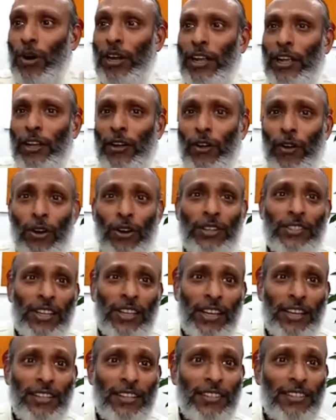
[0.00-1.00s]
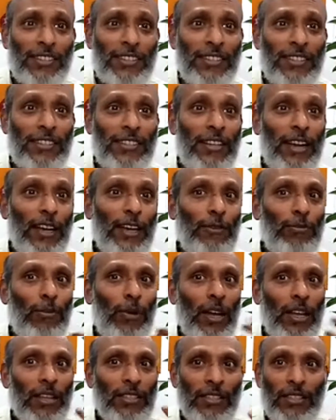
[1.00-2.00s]
I call scientists is great
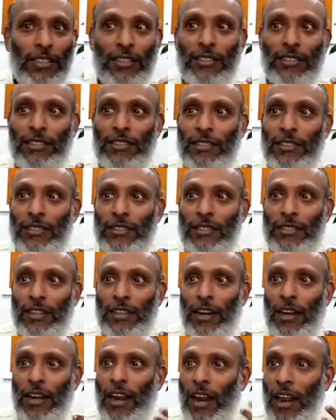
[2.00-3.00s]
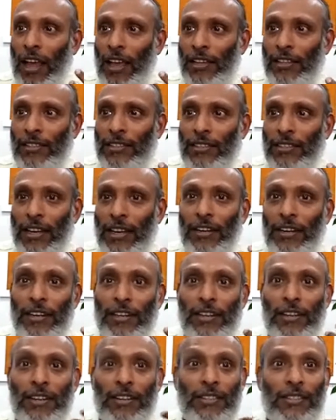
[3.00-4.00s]
masters realized and
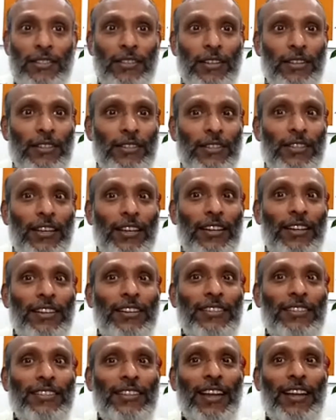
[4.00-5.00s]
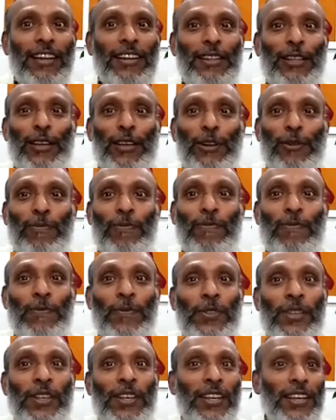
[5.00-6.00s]
did research inside them,
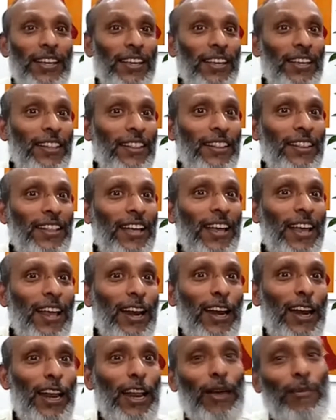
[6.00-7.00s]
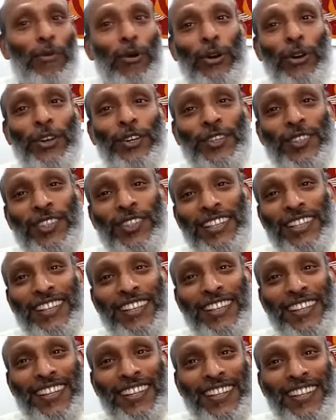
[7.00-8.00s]
in their laboratory,
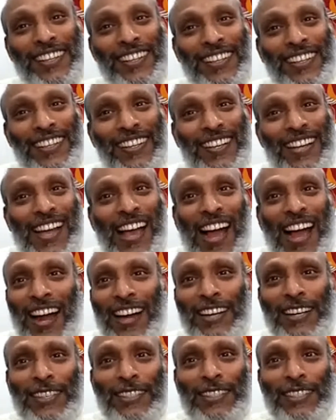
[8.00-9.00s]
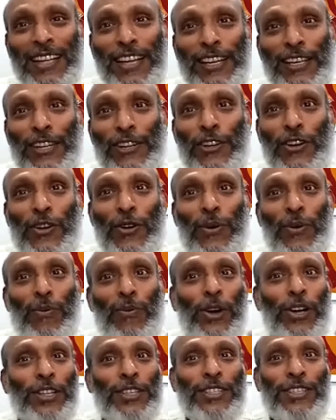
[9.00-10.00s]
understanding
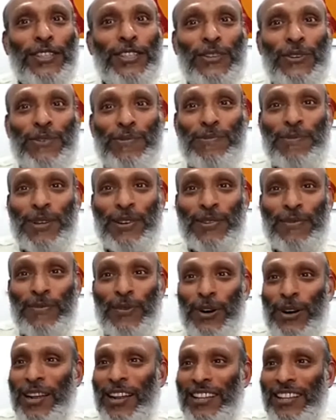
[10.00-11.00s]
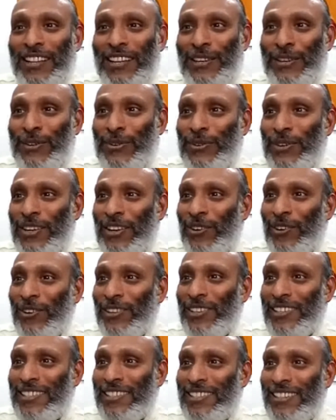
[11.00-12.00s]
what is human, what are they doing on
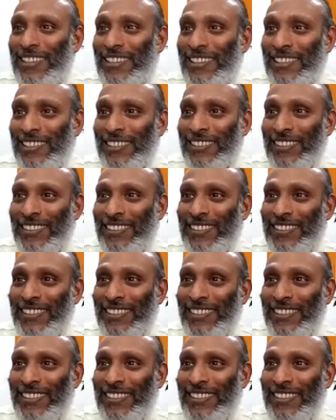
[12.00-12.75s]
this earth.